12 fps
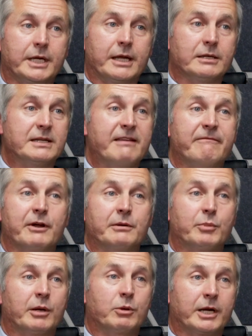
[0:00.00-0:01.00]
and defund
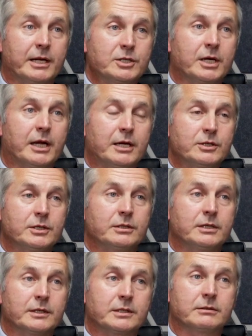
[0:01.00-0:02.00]
public education?
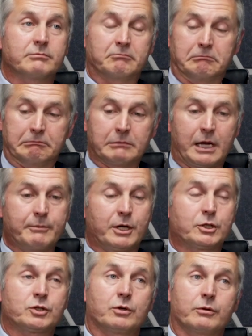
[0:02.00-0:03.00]
Because I'm
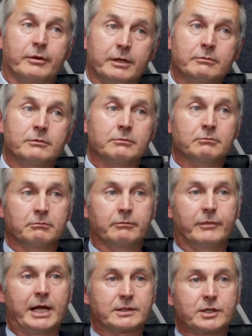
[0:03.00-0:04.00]
not sure that
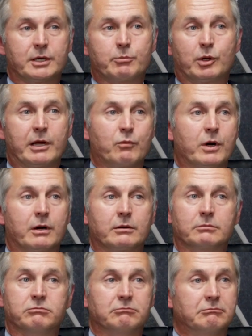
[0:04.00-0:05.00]
that's going to play
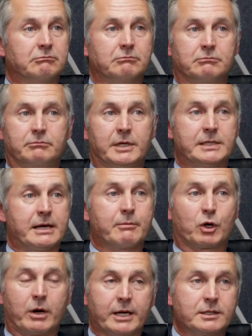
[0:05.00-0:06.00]
well in
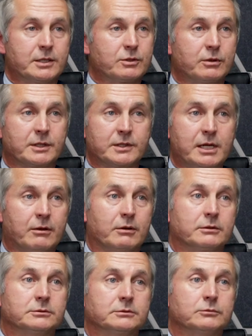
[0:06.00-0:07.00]
Democrat districts
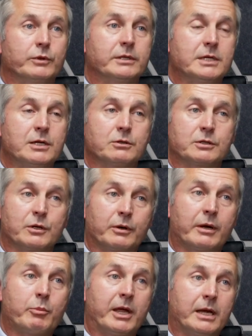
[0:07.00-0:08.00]
either when teachers don't
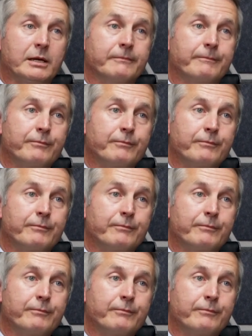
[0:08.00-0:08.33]
get paid.